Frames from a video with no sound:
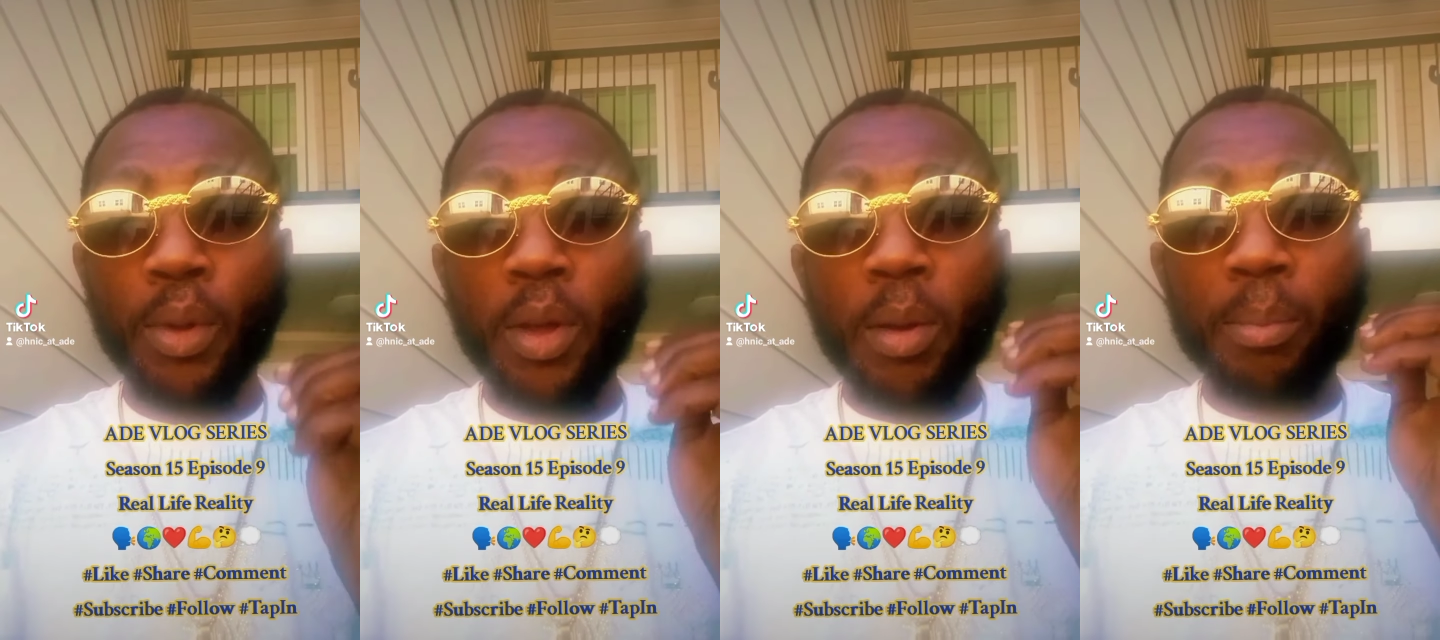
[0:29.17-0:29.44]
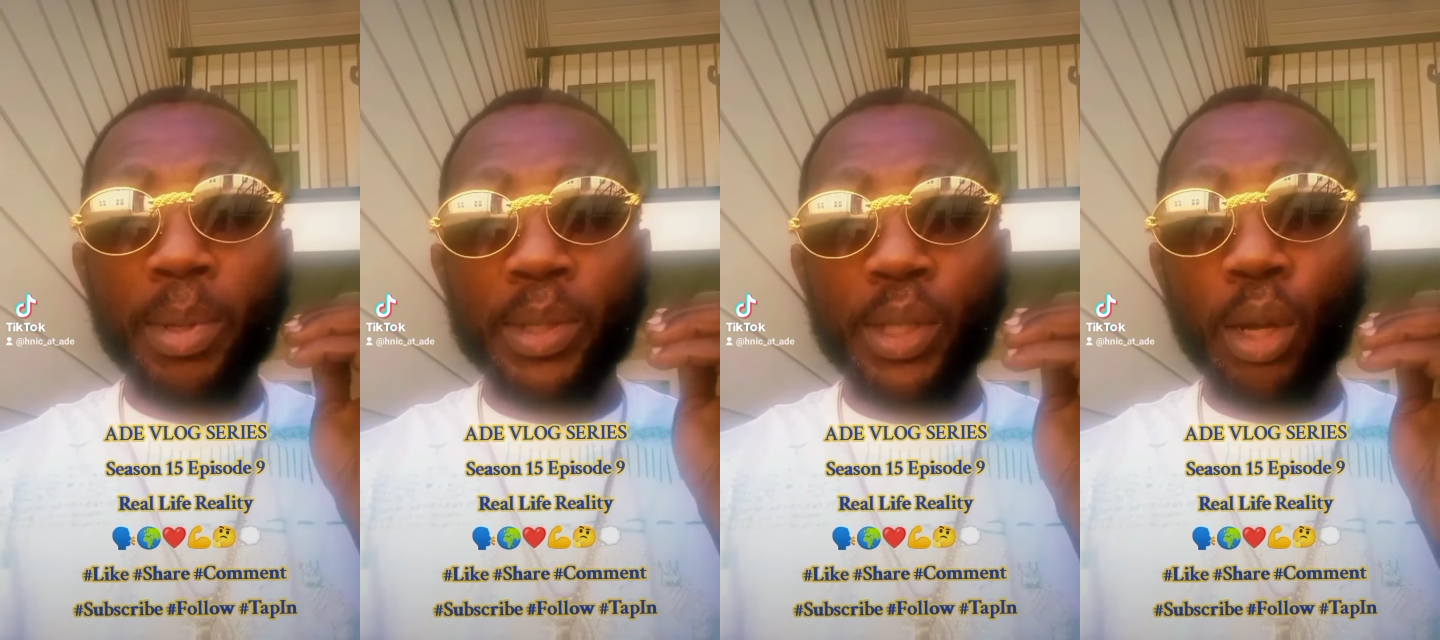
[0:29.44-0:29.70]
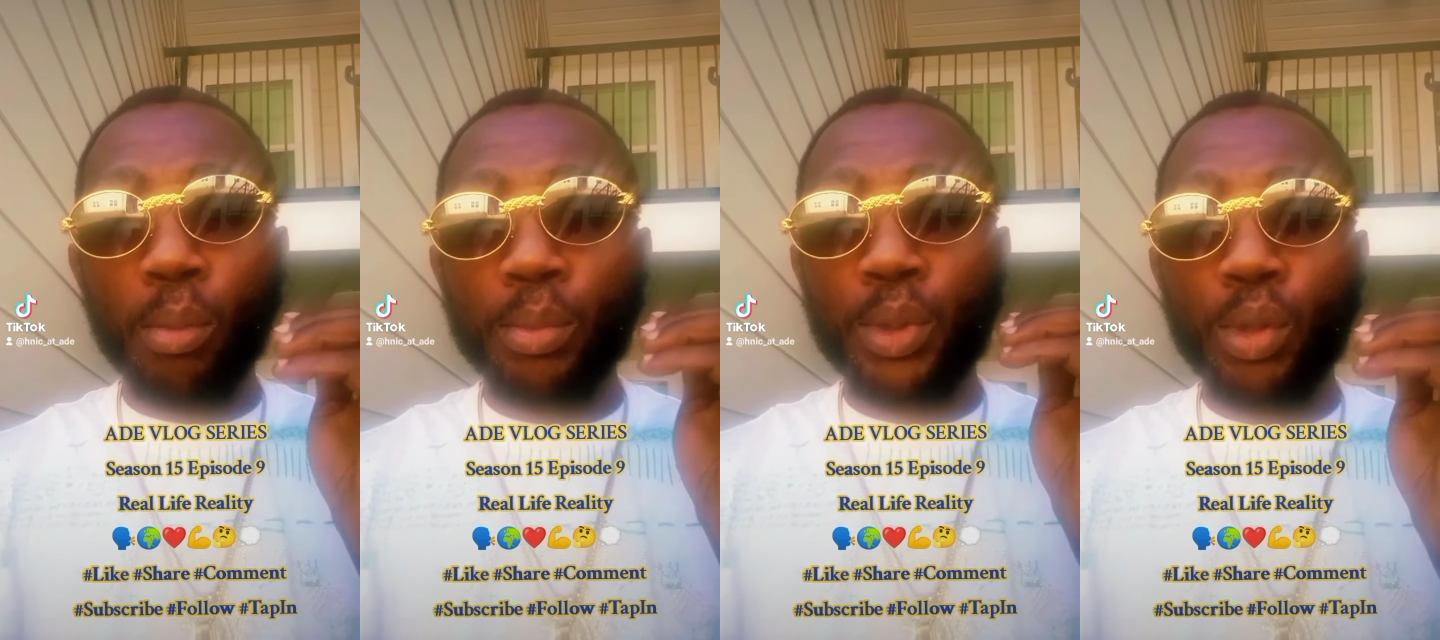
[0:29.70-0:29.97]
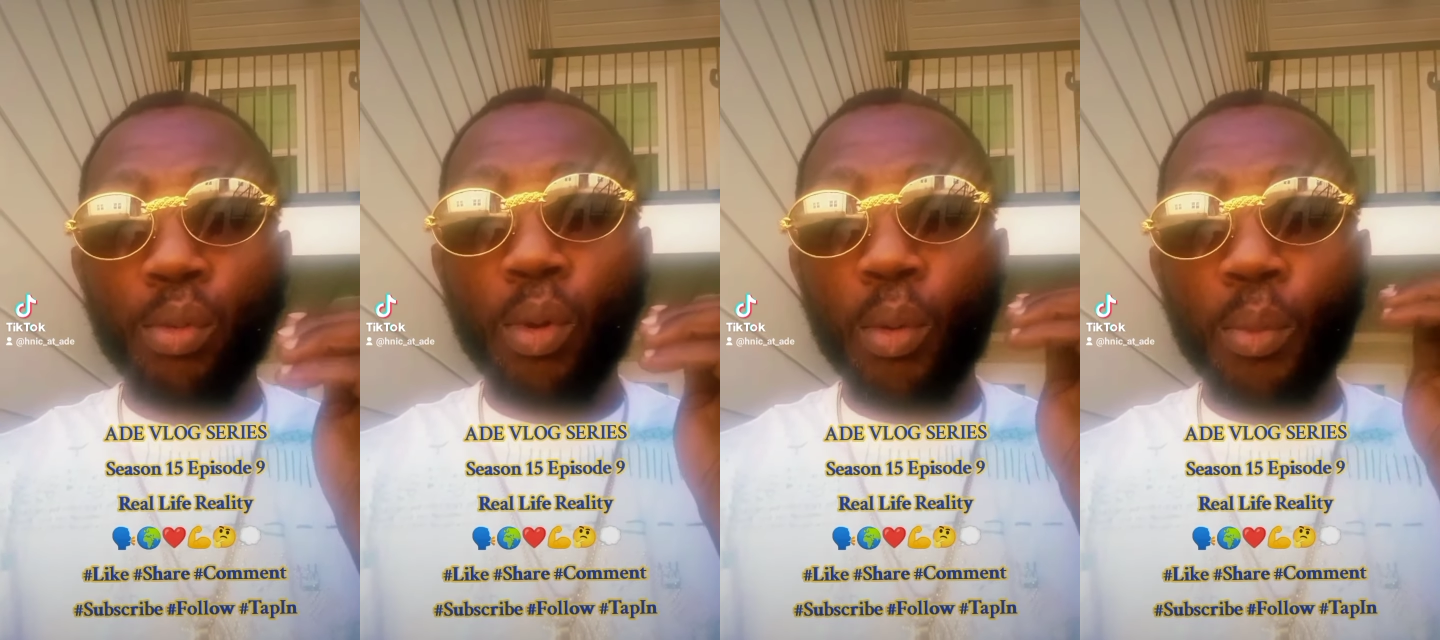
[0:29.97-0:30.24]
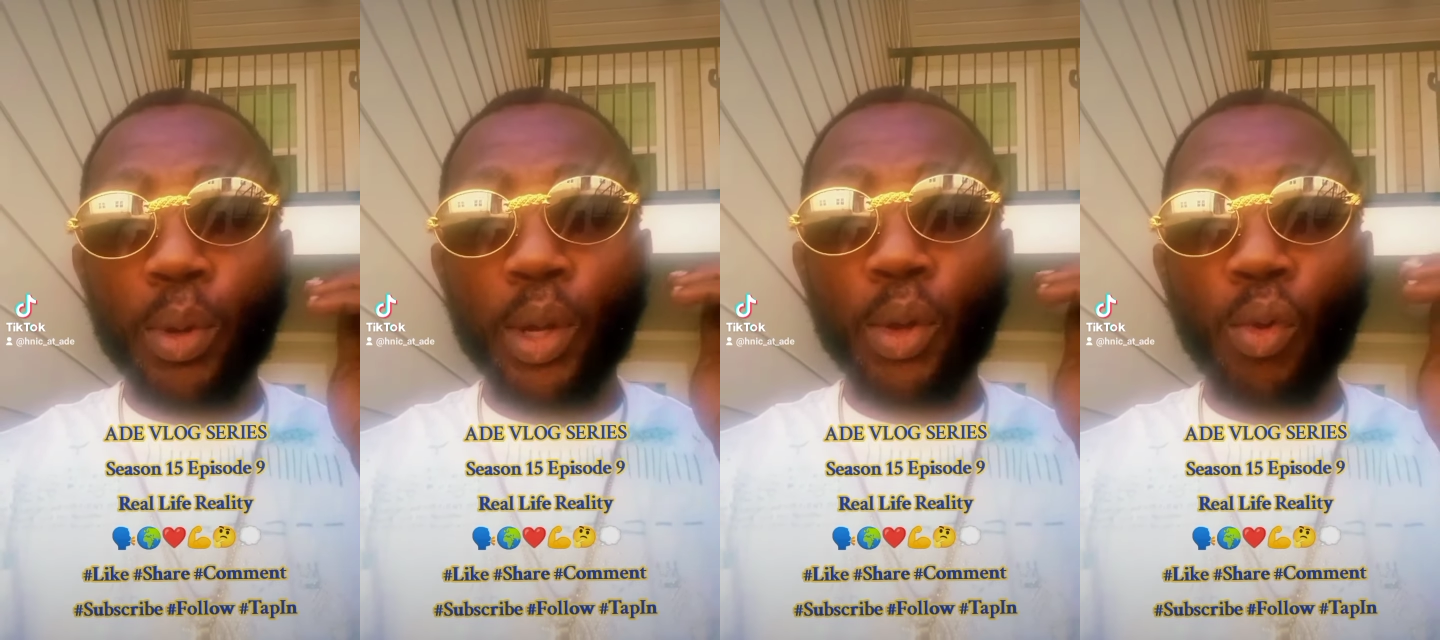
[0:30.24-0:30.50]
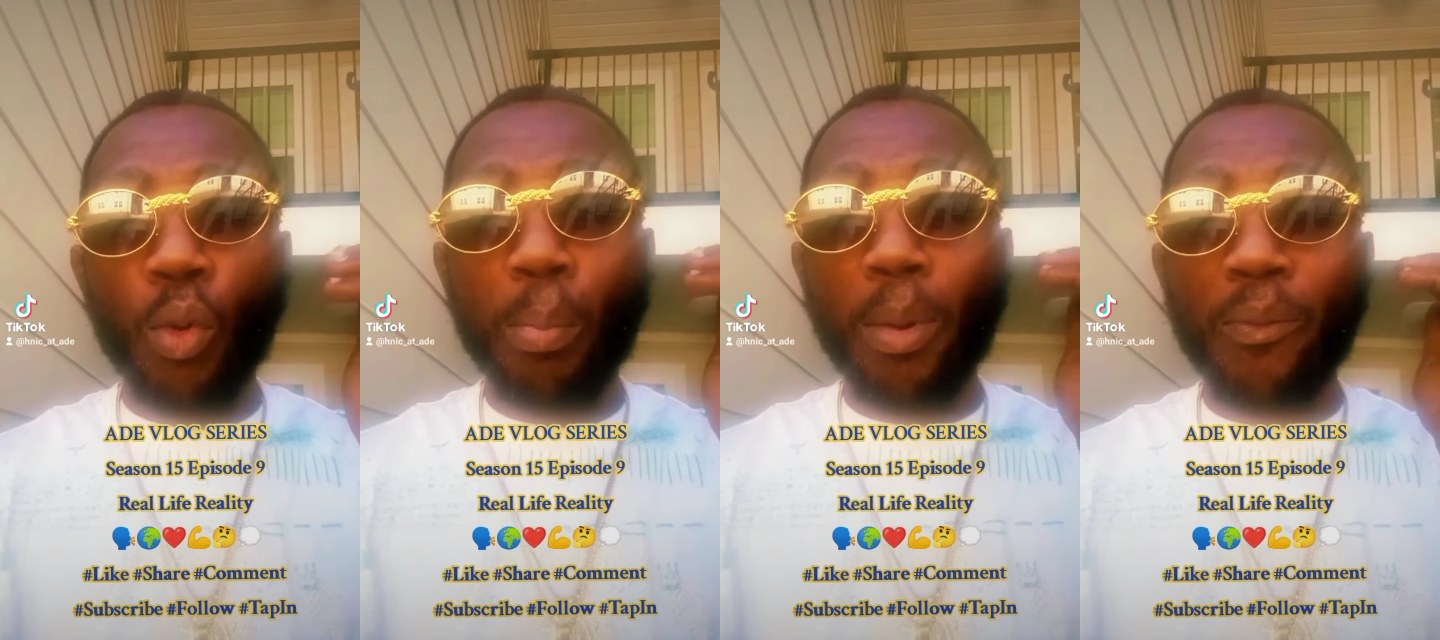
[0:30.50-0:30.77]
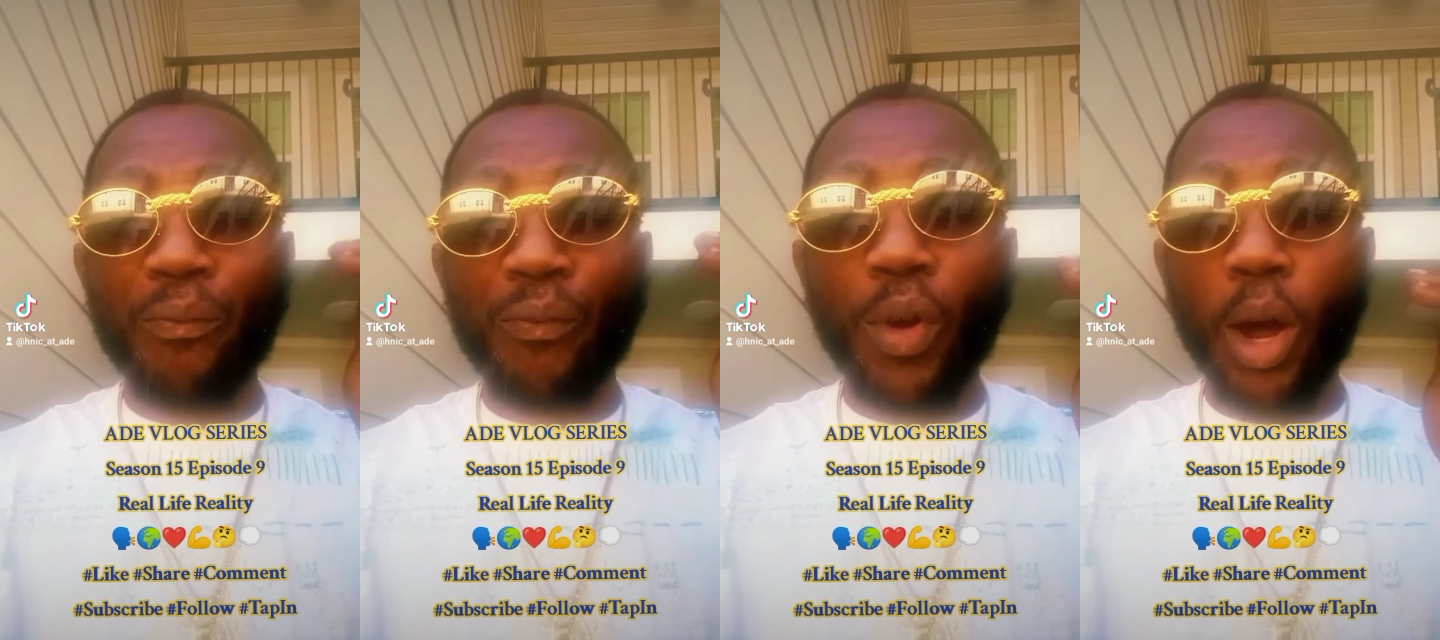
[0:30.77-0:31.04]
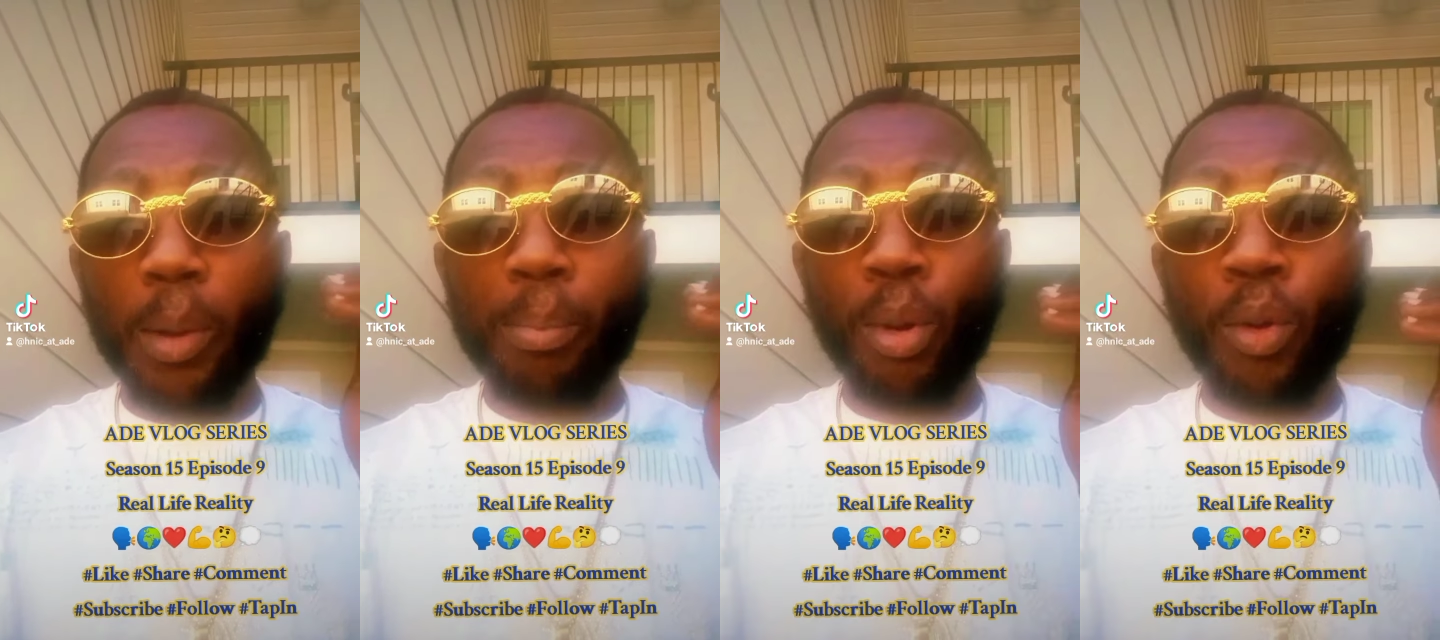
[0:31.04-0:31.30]
But don't do it with a group of fuck
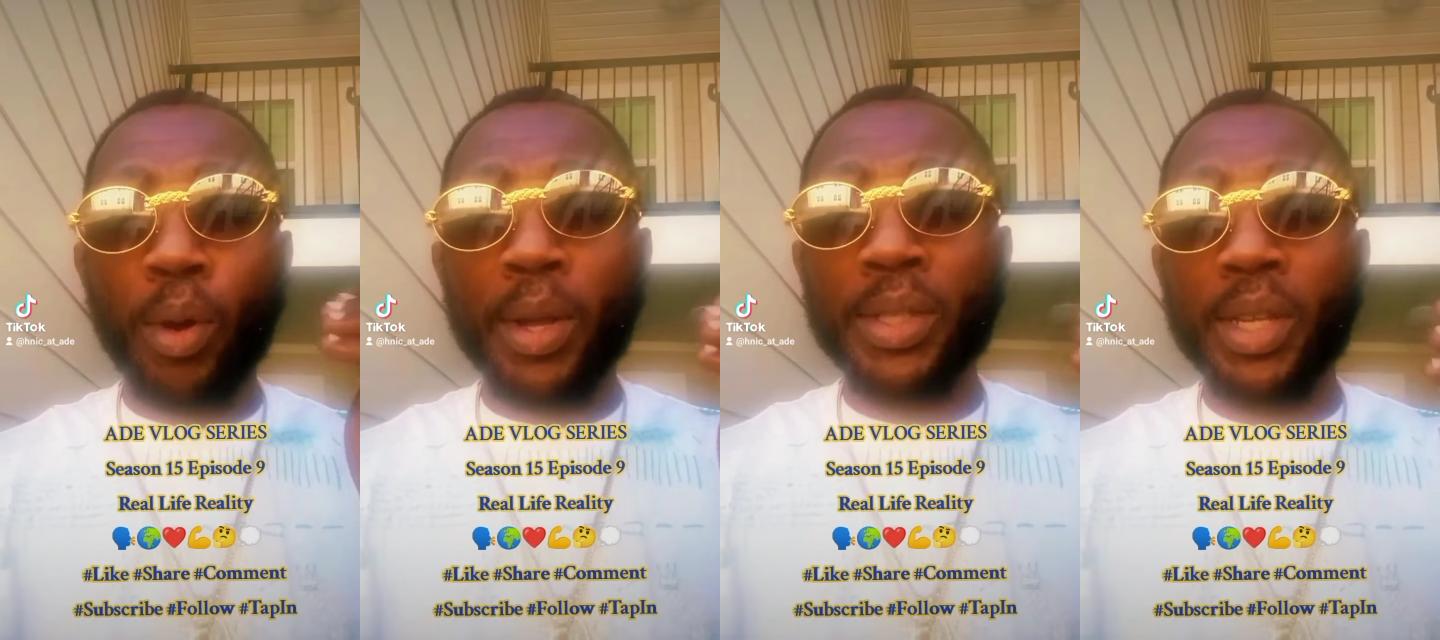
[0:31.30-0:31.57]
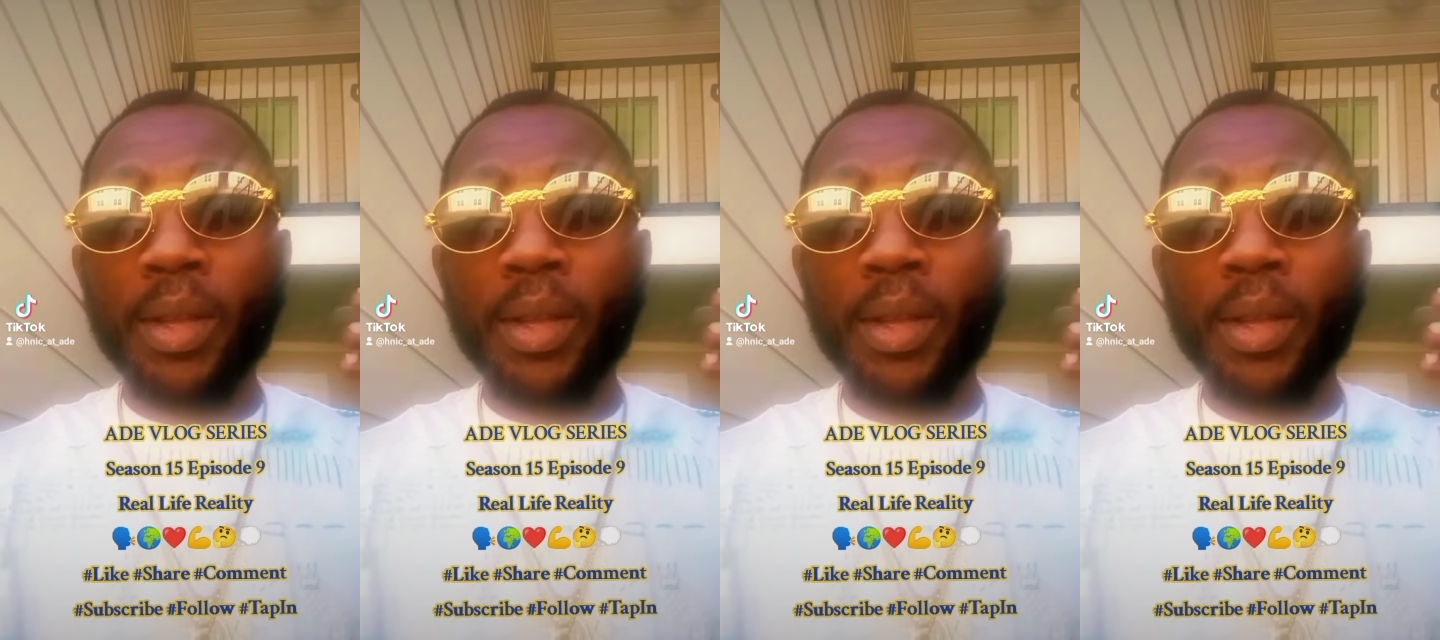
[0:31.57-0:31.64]
boys